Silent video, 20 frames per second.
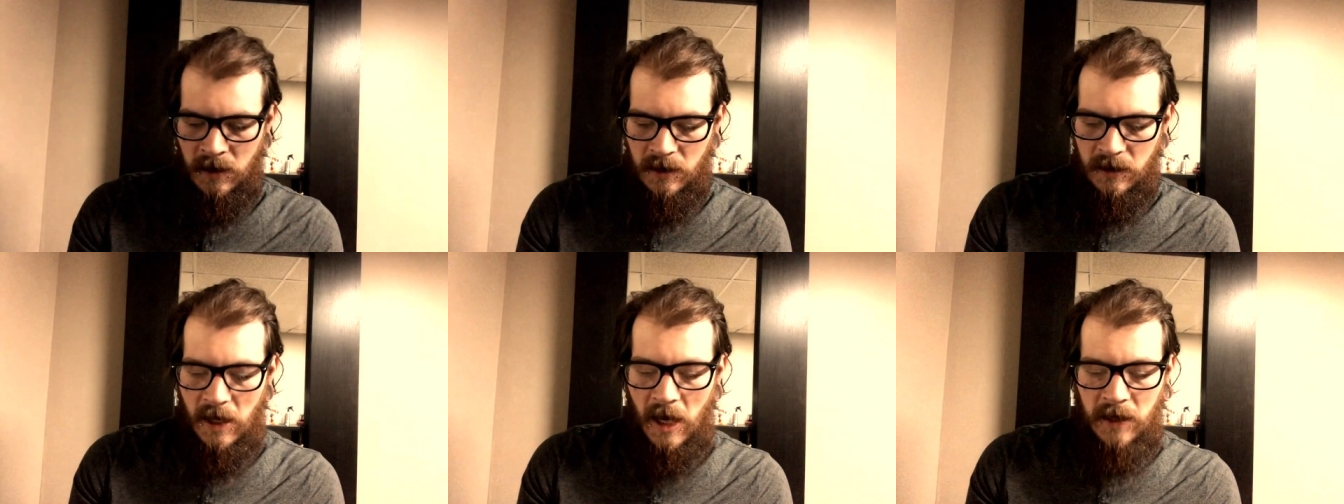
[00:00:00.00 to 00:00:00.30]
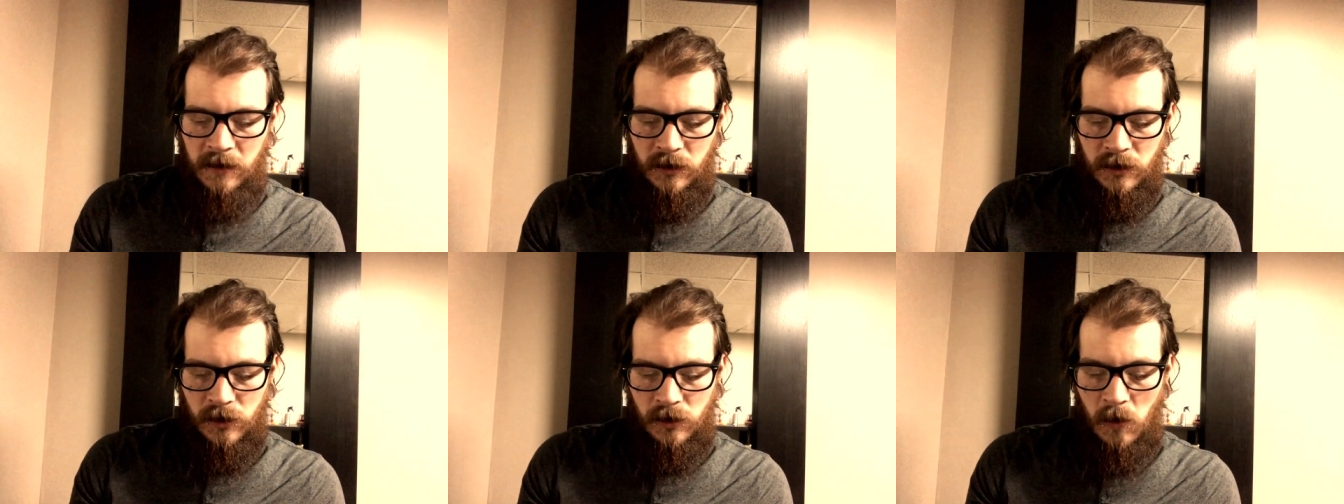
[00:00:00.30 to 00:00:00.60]

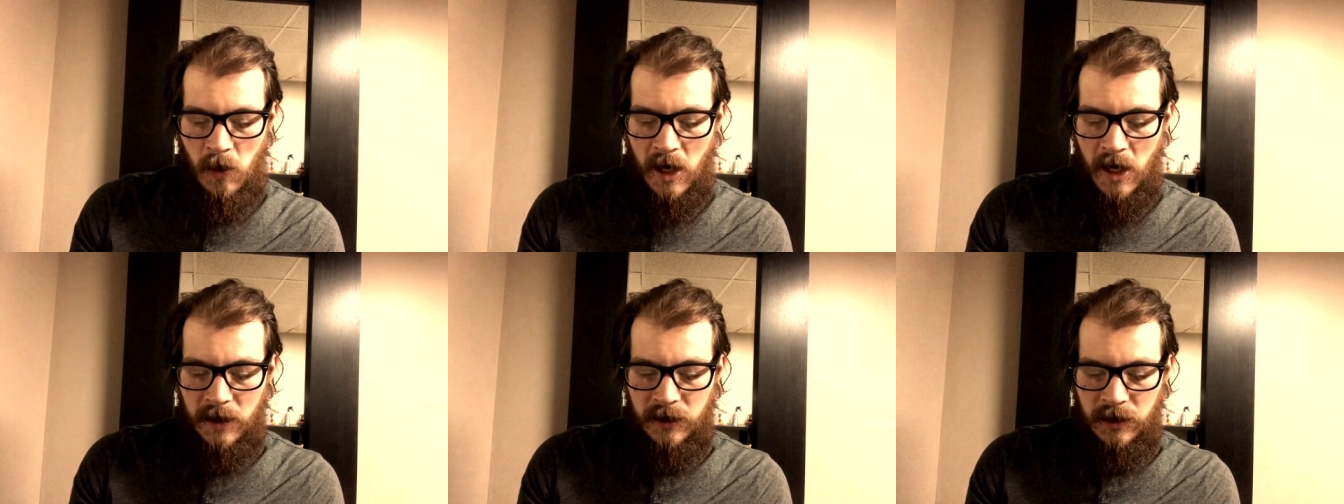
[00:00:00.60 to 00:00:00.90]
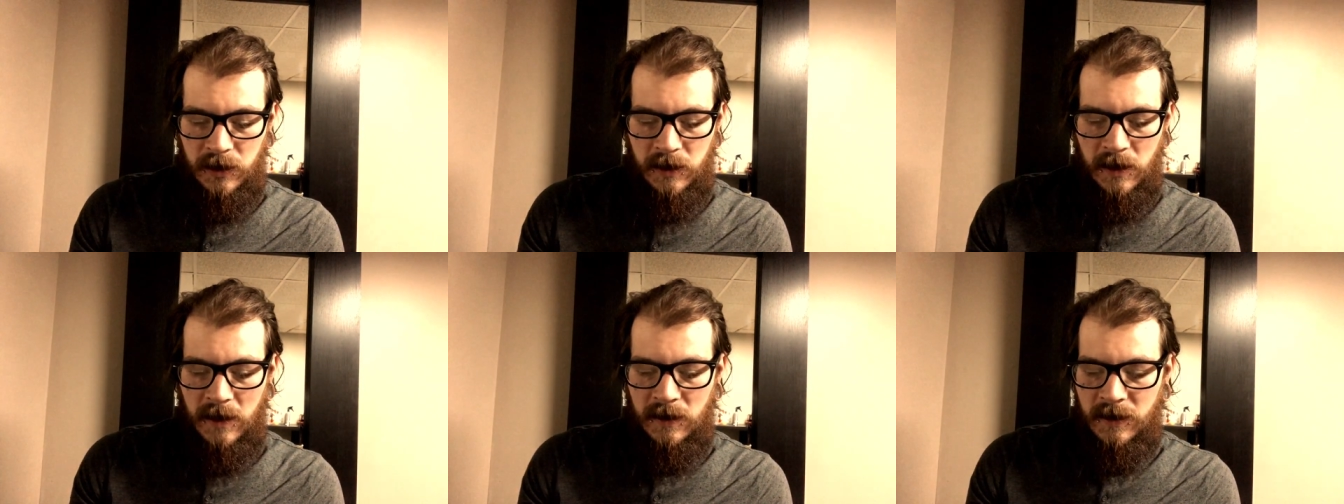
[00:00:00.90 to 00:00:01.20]
Dr.
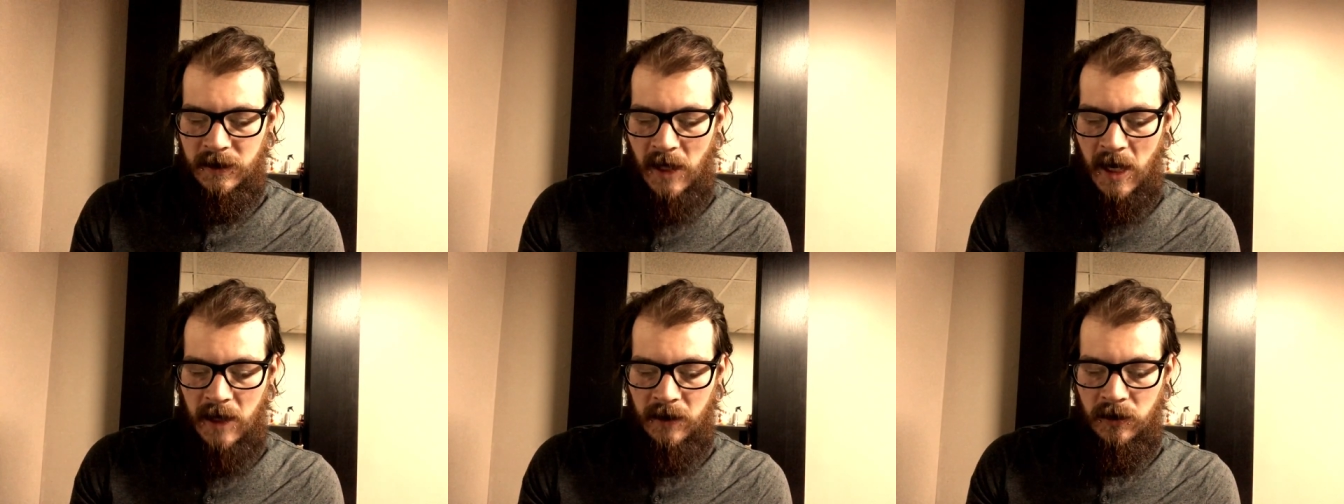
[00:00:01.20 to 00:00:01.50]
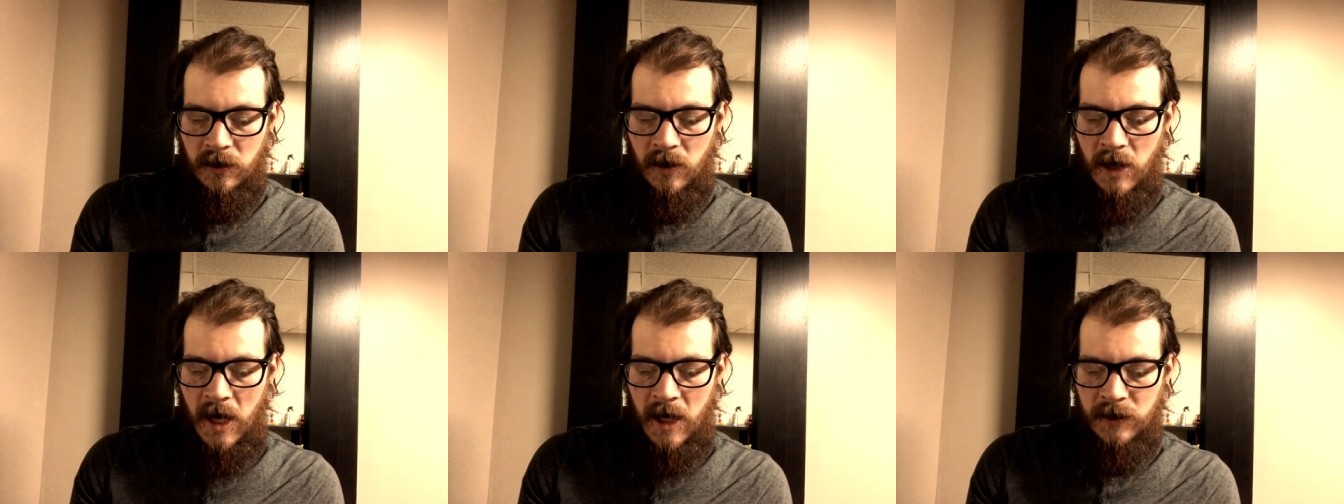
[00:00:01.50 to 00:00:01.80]
Squatch. That's
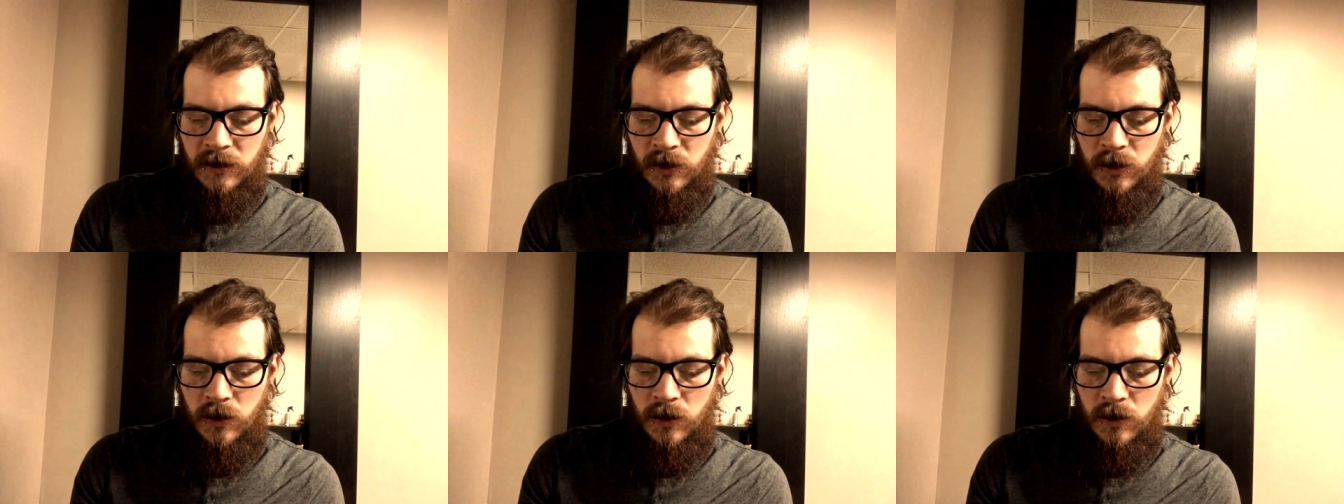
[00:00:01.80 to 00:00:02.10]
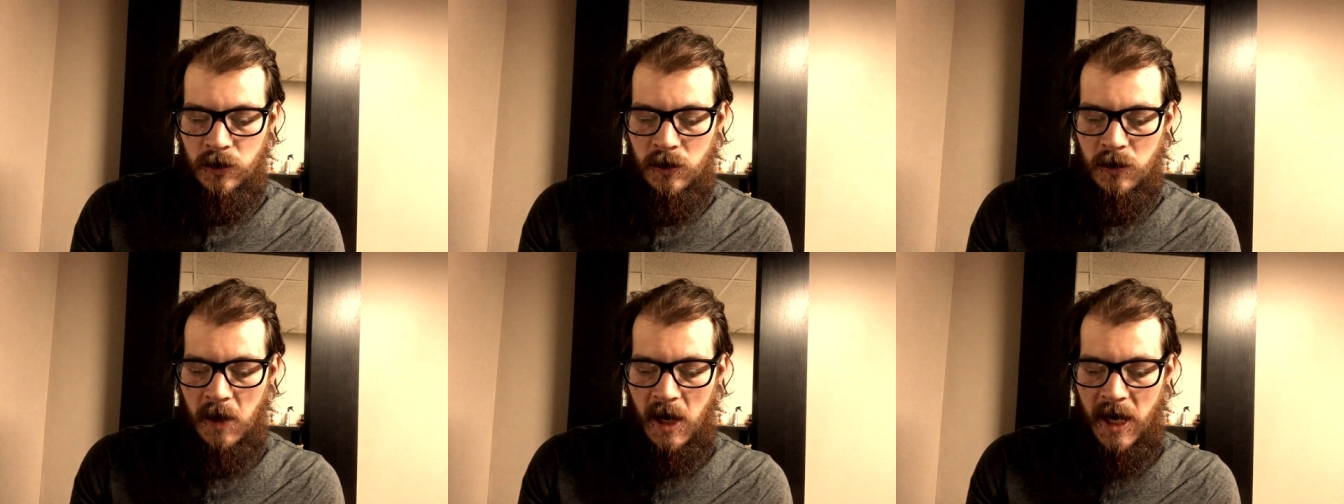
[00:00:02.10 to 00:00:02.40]
Dr.
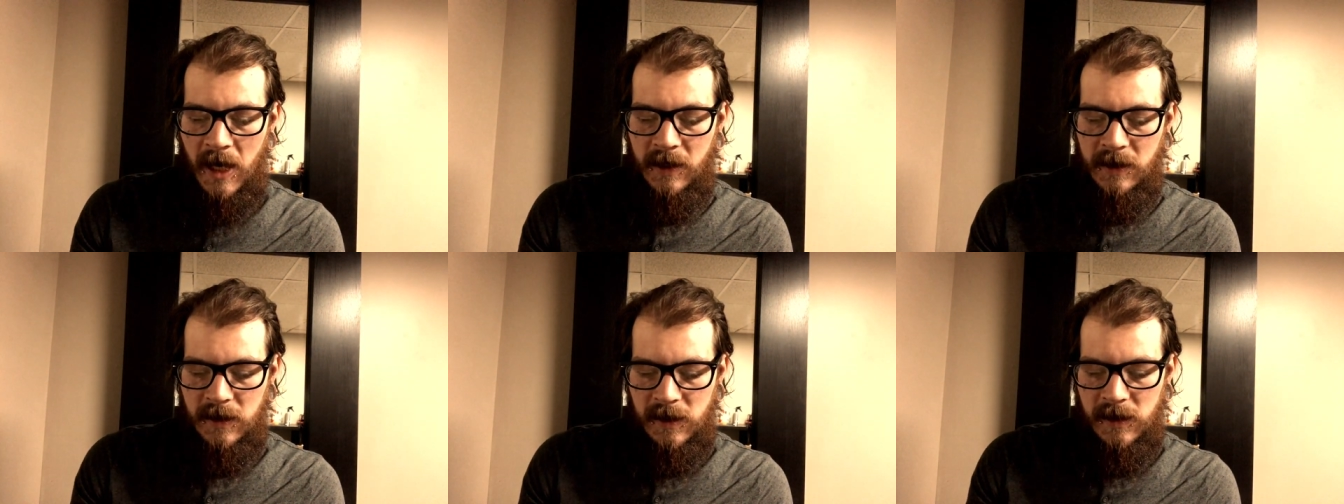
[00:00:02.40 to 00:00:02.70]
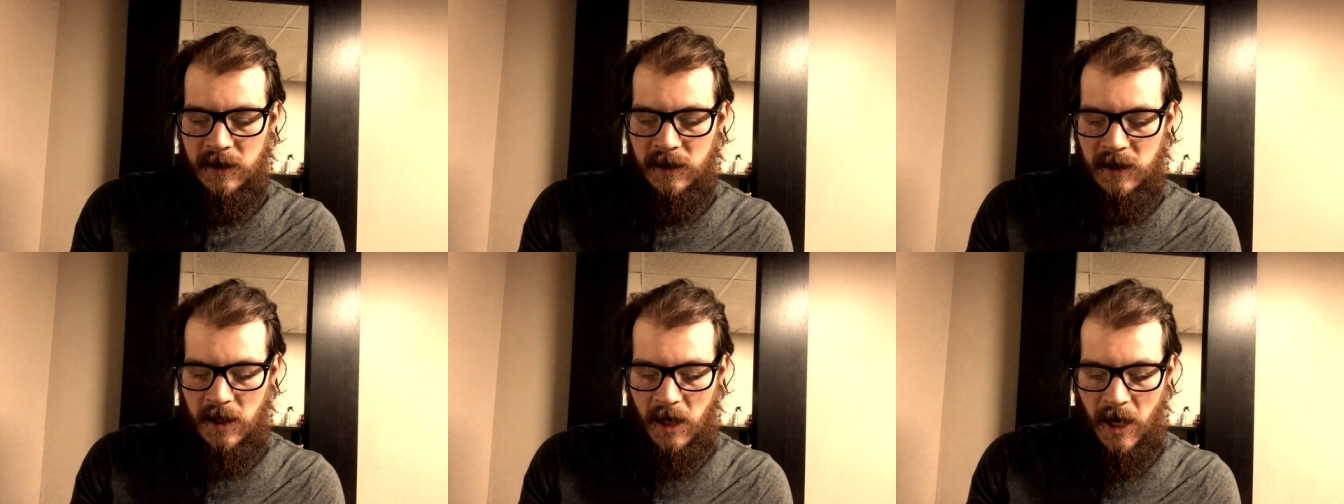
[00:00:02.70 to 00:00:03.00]

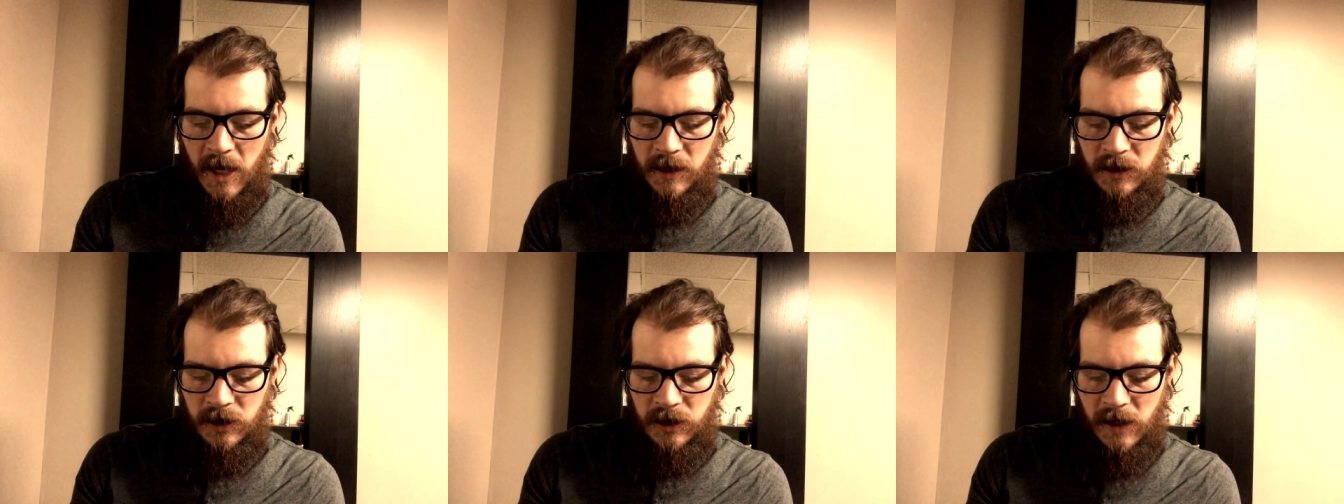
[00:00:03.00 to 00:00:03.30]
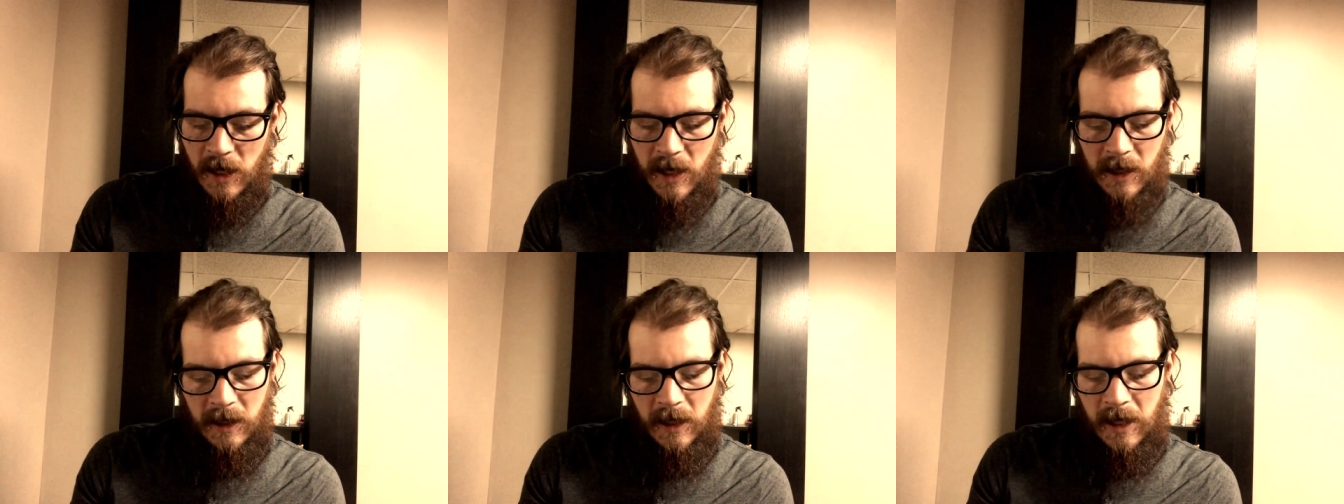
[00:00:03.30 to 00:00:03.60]

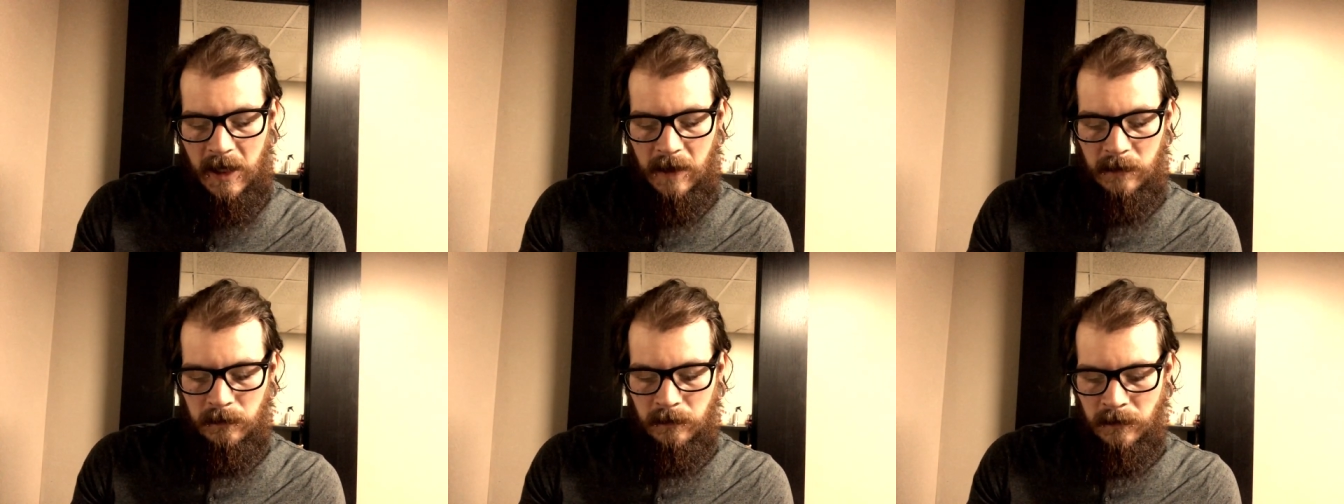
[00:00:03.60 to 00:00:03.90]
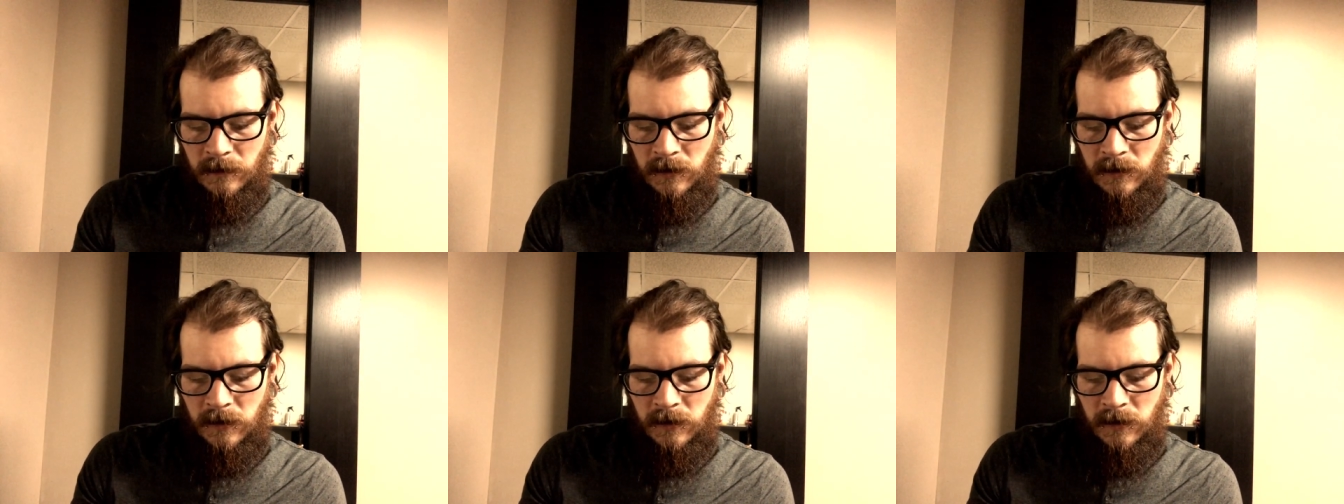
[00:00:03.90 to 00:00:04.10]
S-Q-U-A-T-C-H.com.